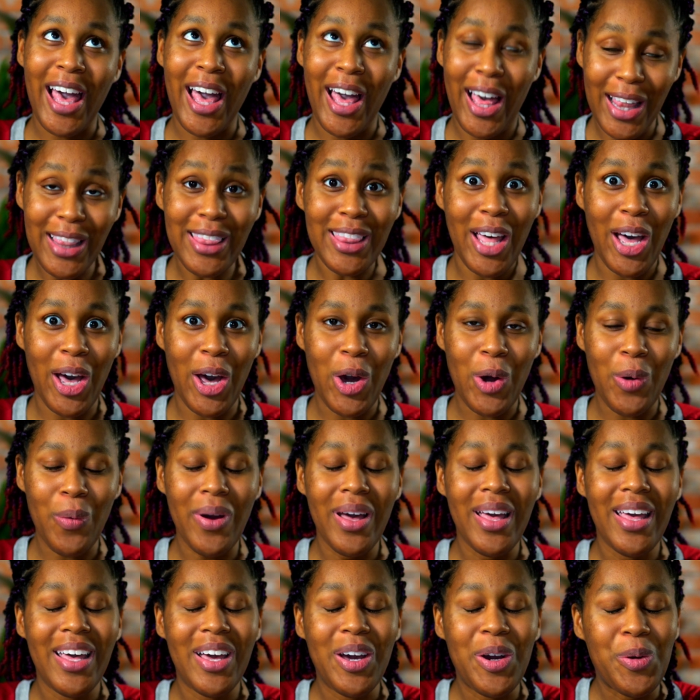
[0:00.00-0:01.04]
Hello,
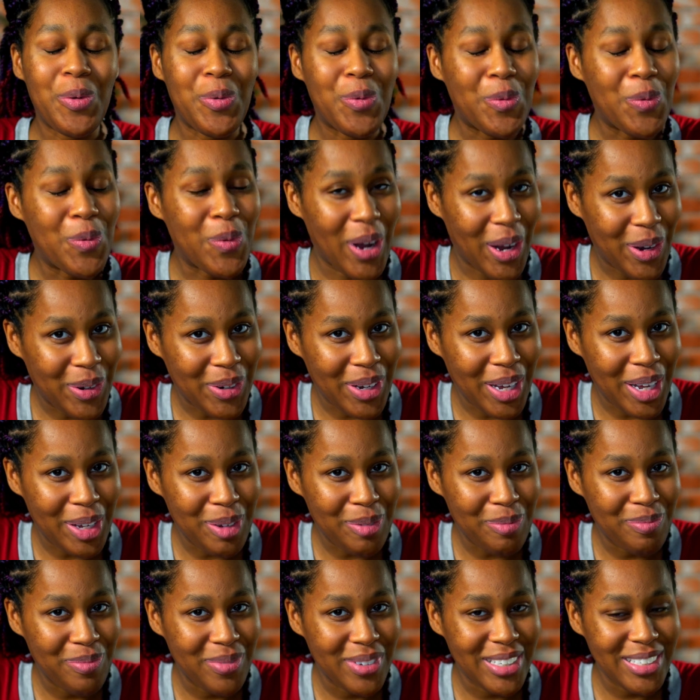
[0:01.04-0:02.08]

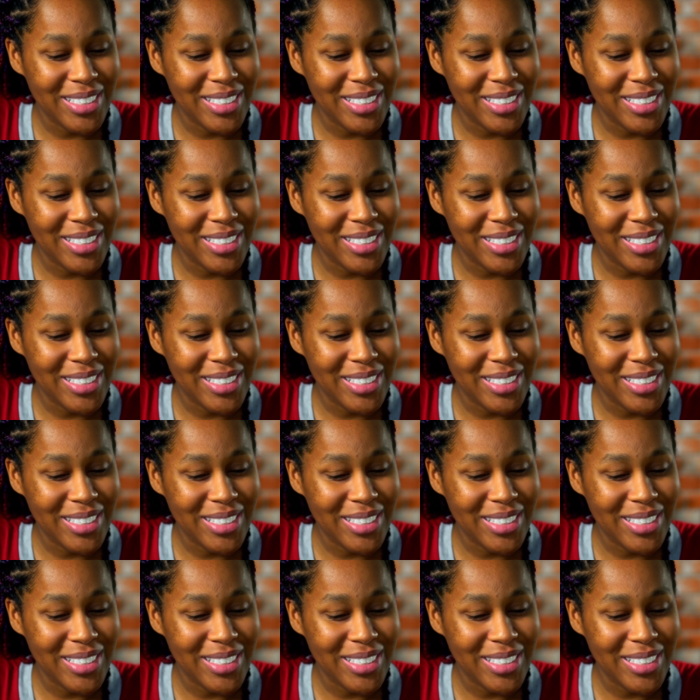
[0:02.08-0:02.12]
welcome.